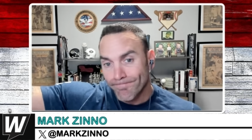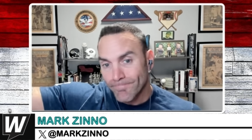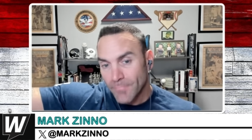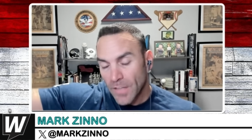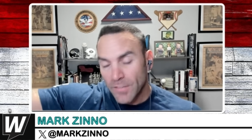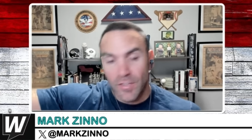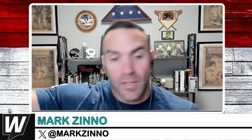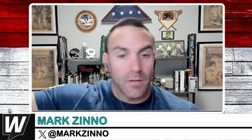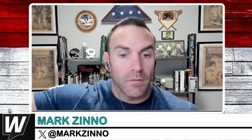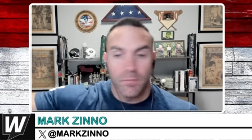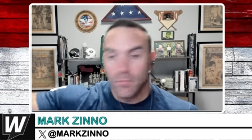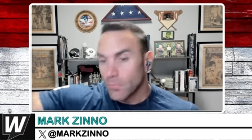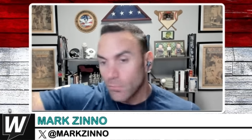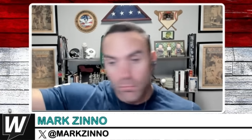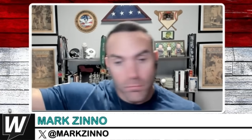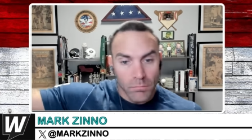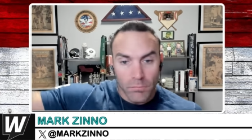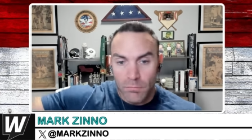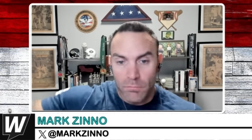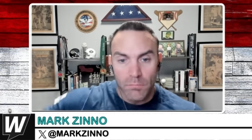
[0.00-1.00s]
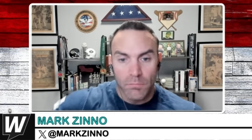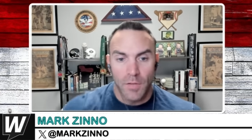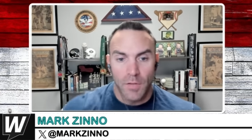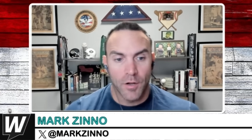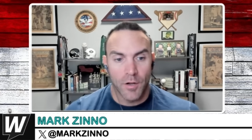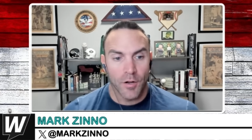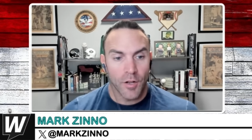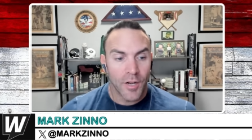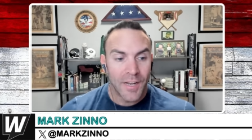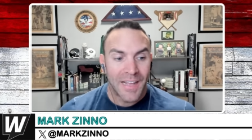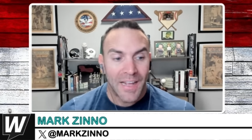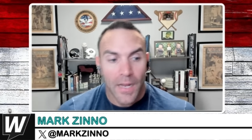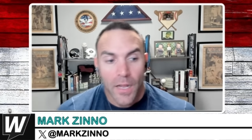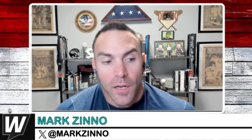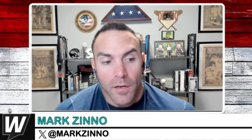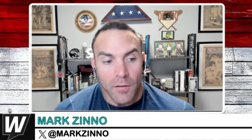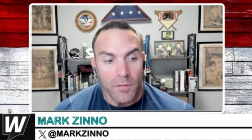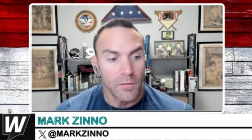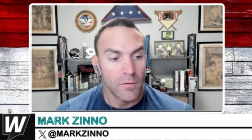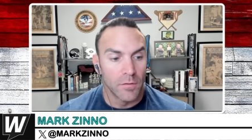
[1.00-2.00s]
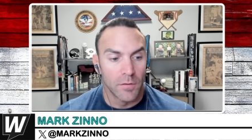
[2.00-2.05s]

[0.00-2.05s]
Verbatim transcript: That's it. And they're going to get in.